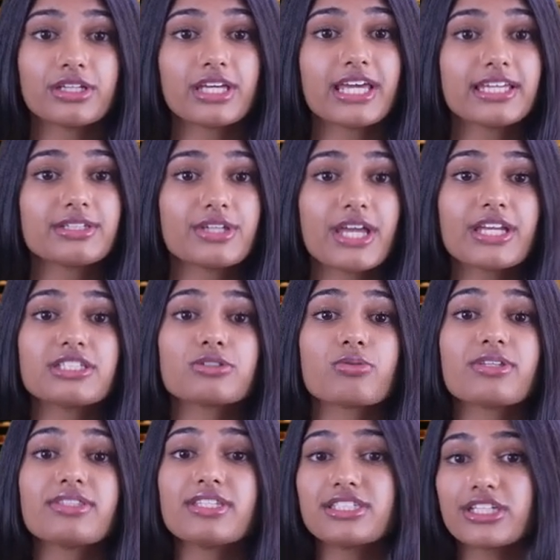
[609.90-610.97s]
Engage
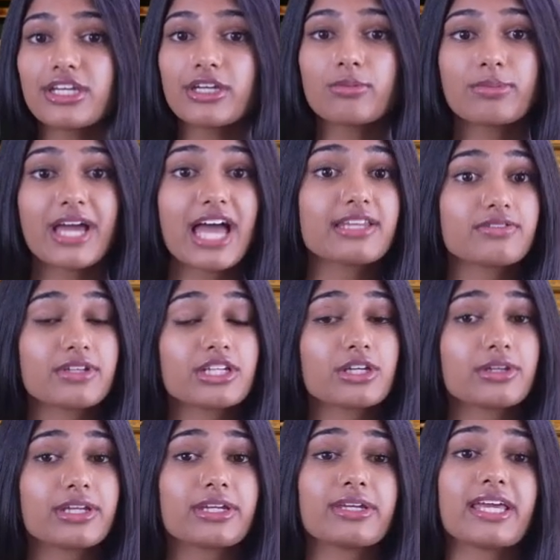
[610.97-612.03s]
with the team and the
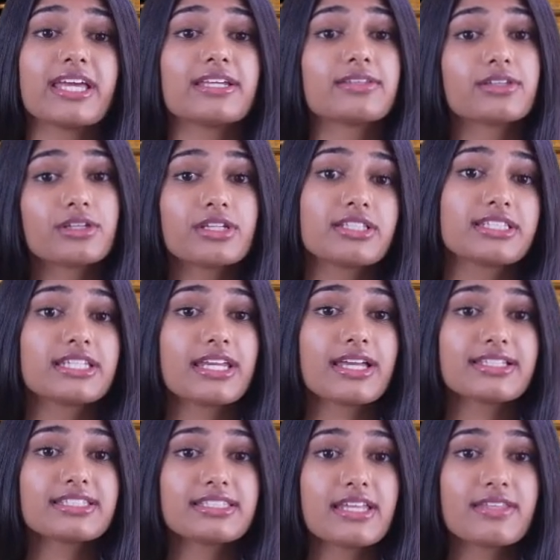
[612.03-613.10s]
community to get
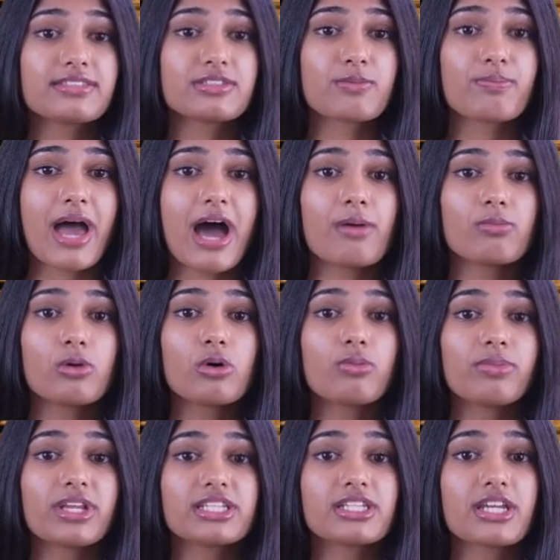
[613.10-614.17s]
a sense of how
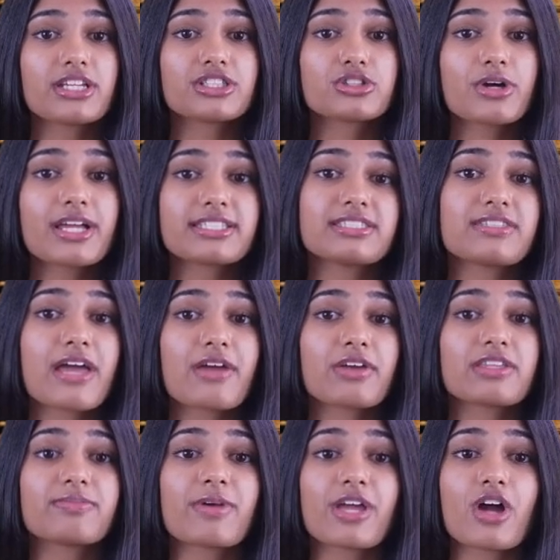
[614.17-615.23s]
open and
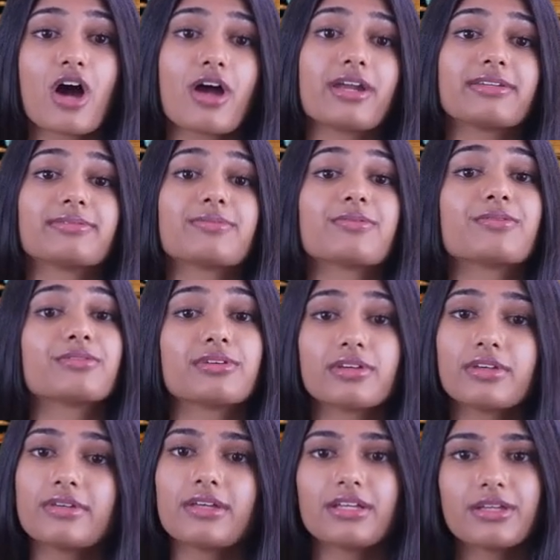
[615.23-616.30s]
transparent they are.
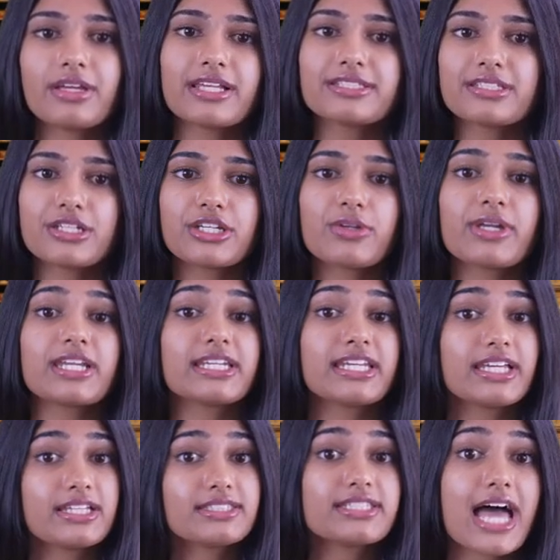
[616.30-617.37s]
If the
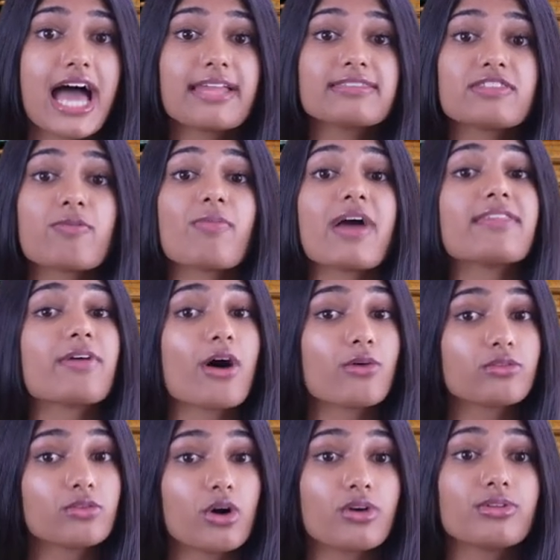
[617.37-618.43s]
community is active and
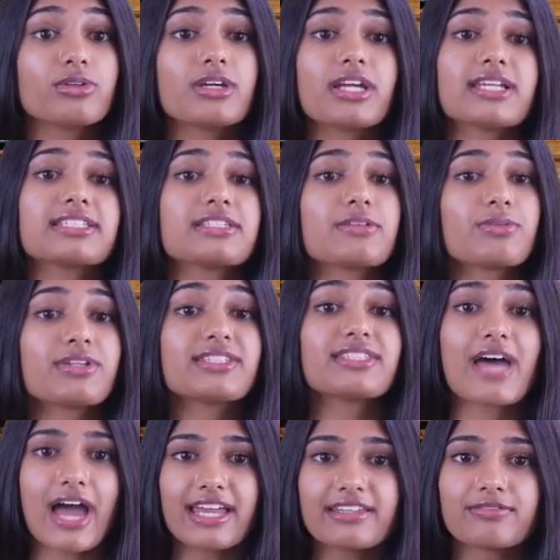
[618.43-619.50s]
helpful, it's a good
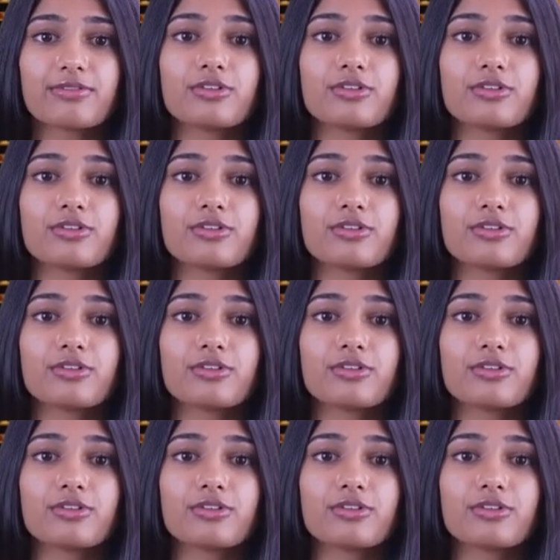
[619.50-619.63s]
sign.